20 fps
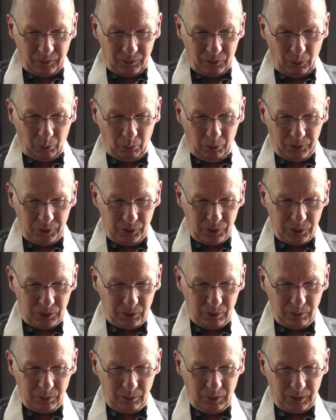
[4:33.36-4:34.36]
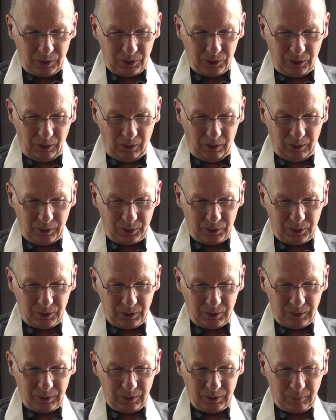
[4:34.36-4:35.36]
So I want us to uh, start
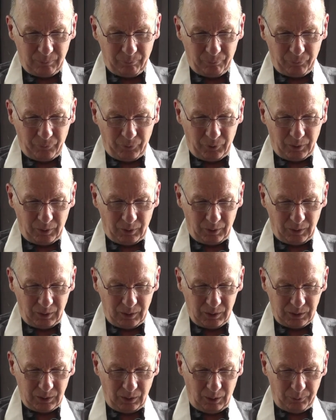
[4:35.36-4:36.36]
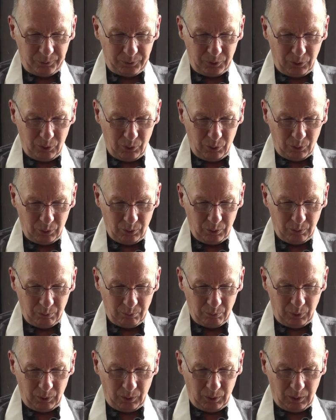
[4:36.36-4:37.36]
this afternoon
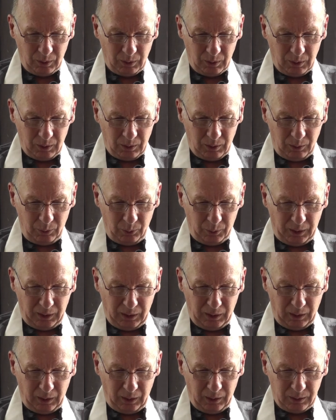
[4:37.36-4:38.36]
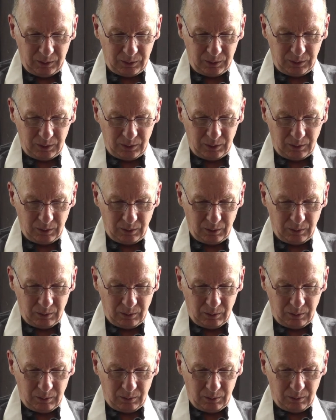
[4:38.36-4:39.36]
looking at
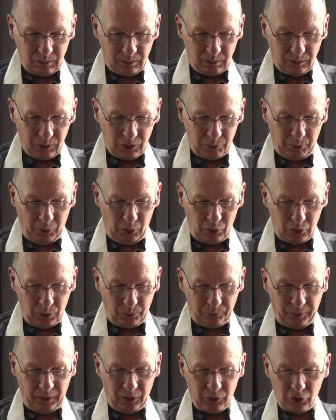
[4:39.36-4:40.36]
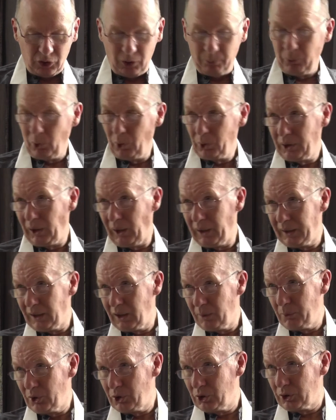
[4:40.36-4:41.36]
spiritual friendship or
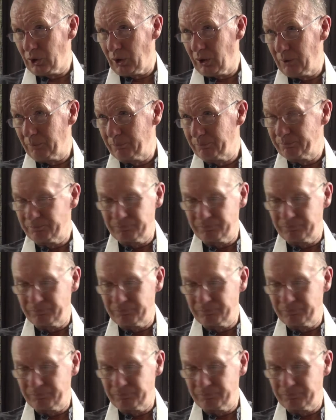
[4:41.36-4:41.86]
Kalyanamitta.